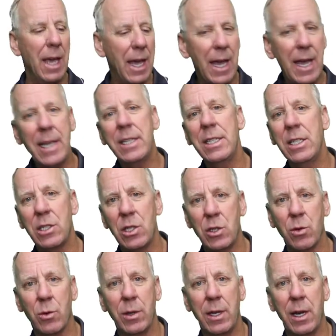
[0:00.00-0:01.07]
Angie's
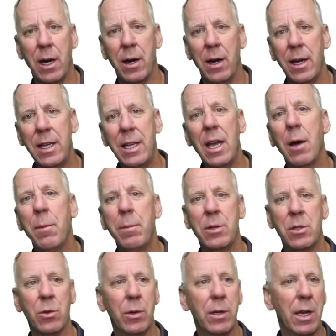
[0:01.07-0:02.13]
is on there, Yelp
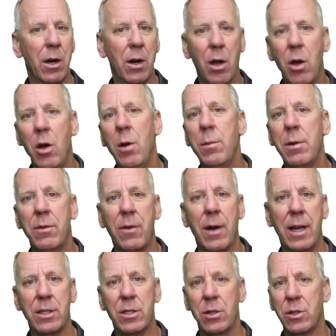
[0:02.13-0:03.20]
is on there, Home
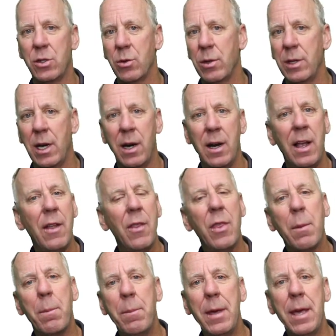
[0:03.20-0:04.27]
Advisor is on there,
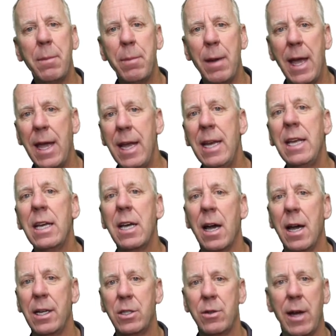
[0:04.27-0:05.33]
the big painting
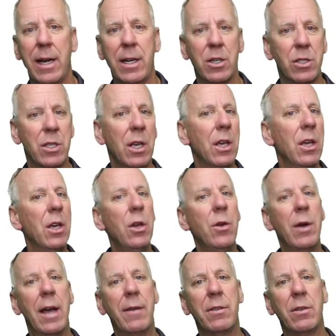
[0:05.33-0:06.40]
contractors
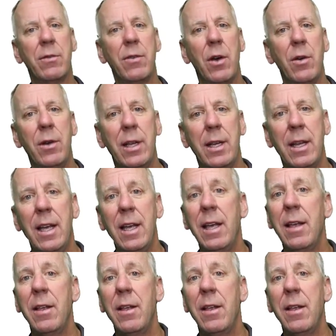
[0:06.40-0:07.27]
who have devoted